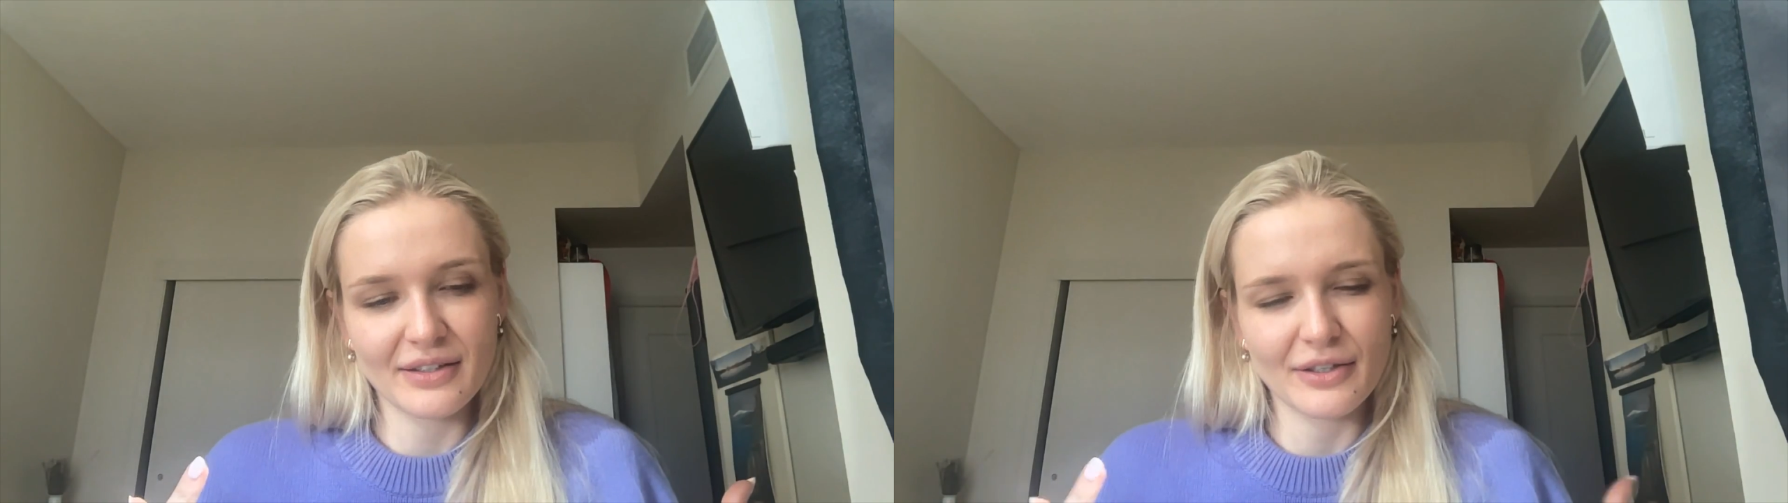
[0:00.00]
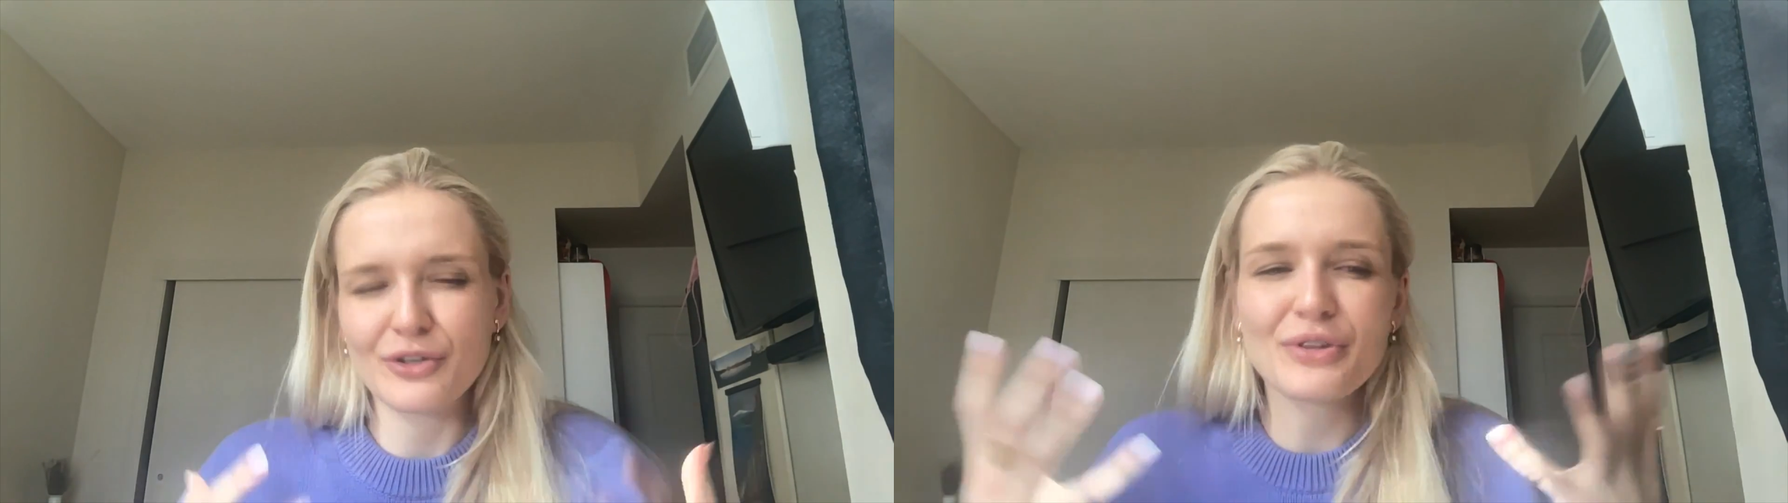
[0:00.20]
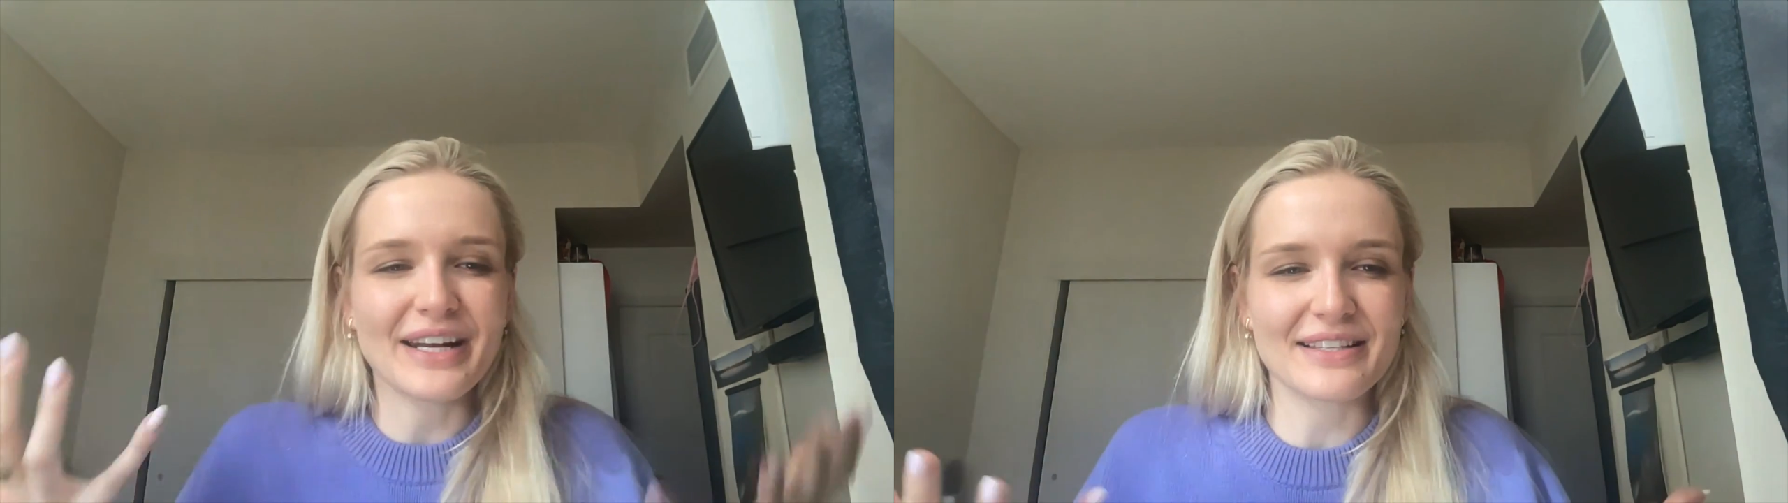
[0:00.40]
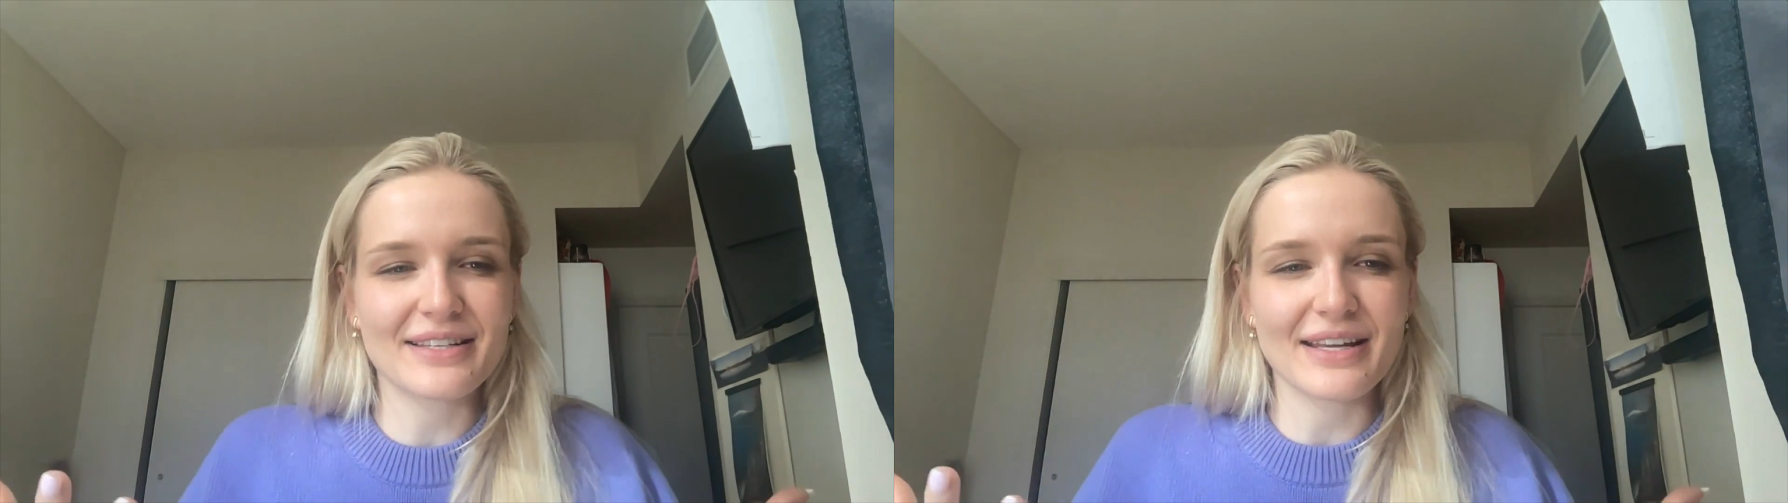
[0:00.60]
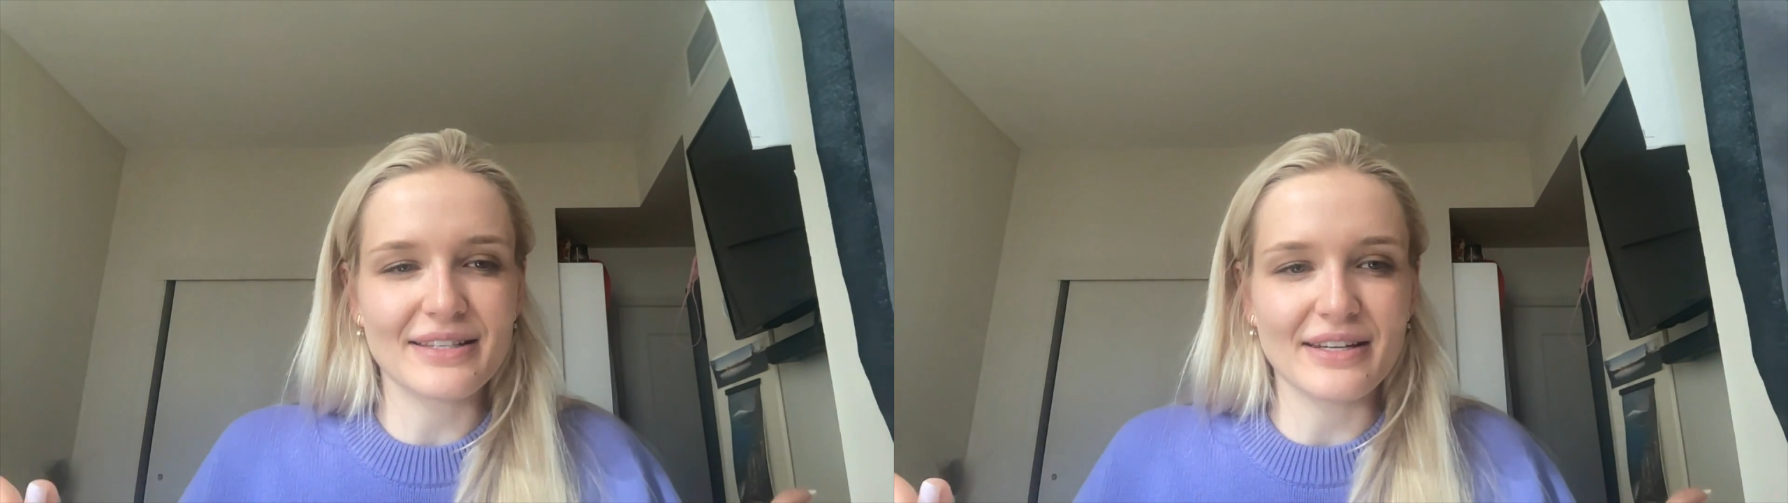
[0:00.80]
You know that
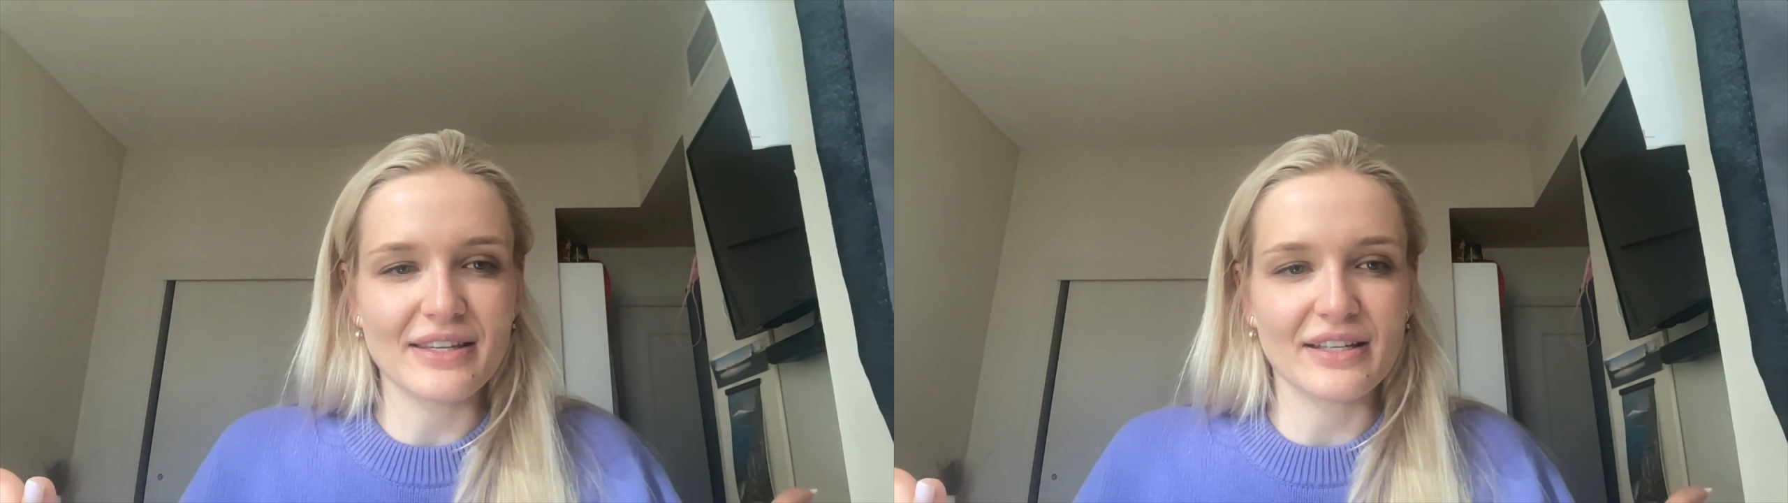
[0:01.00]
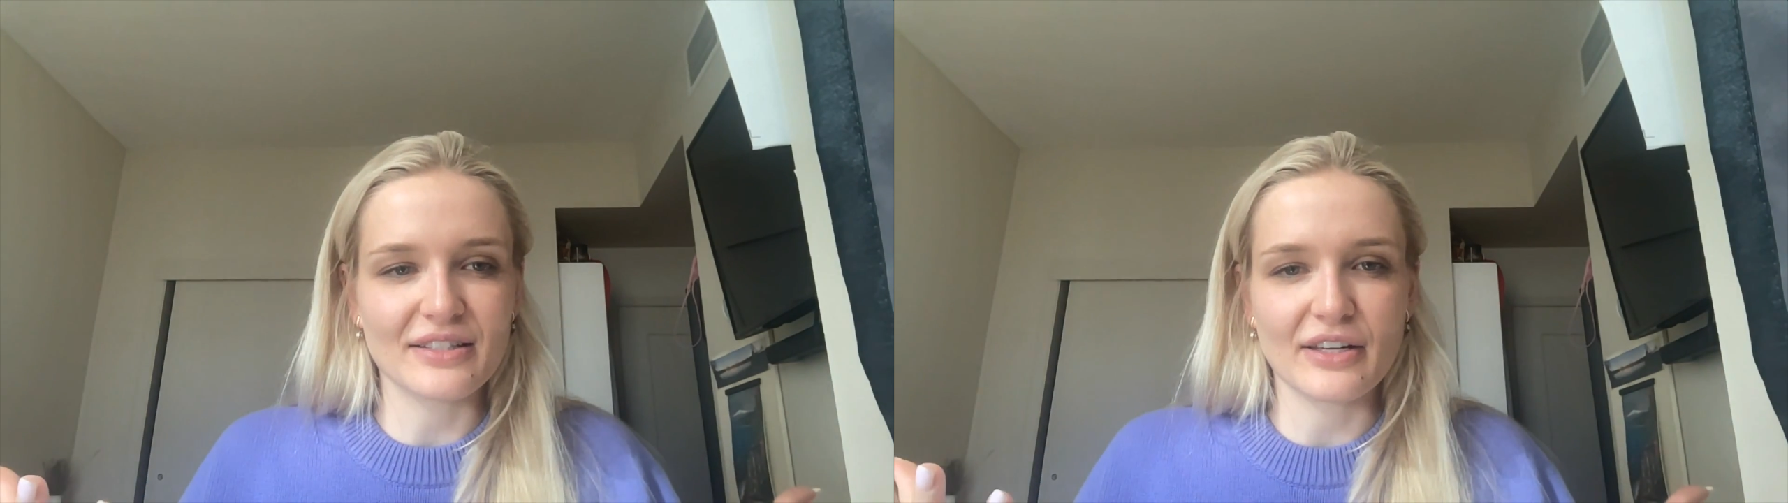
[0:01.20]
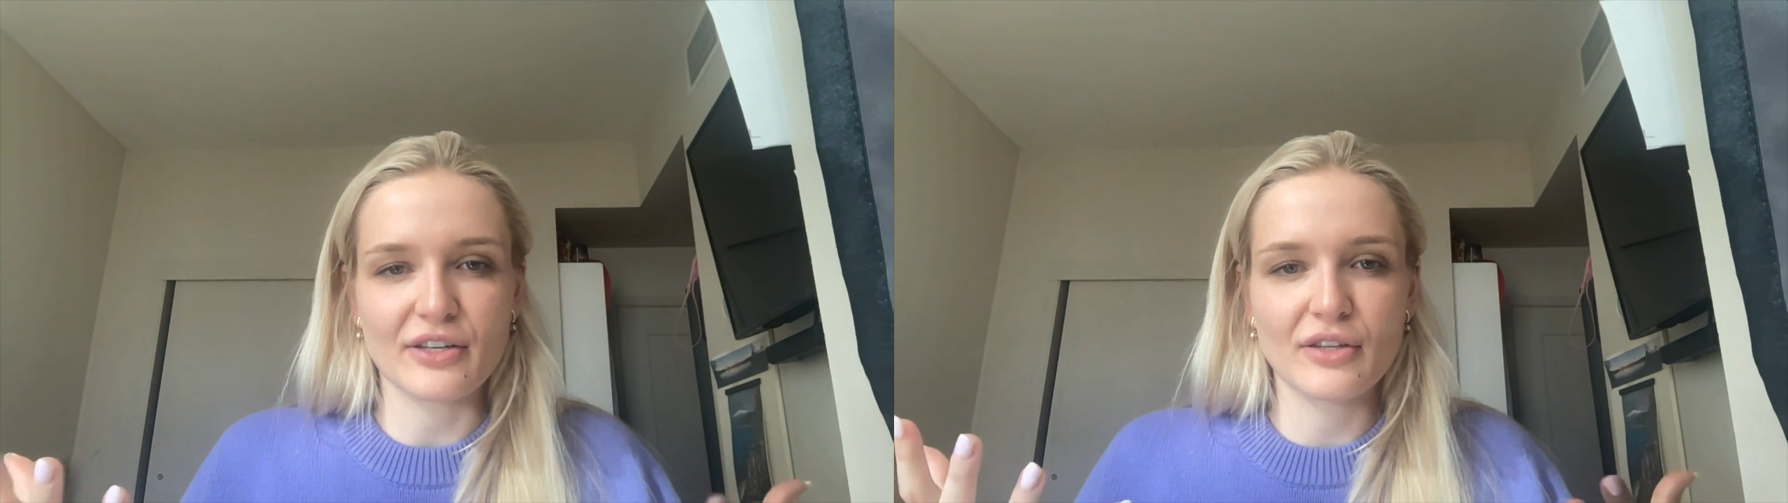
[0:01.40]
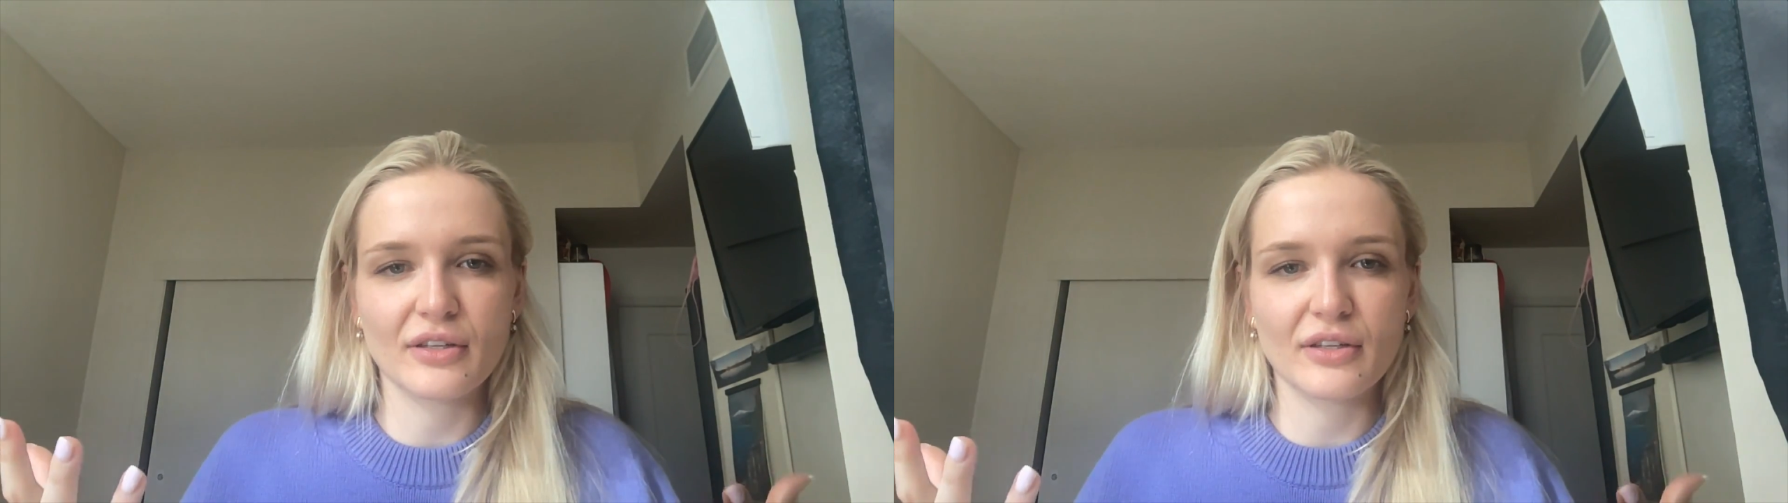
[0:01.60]
XKCD, that's like,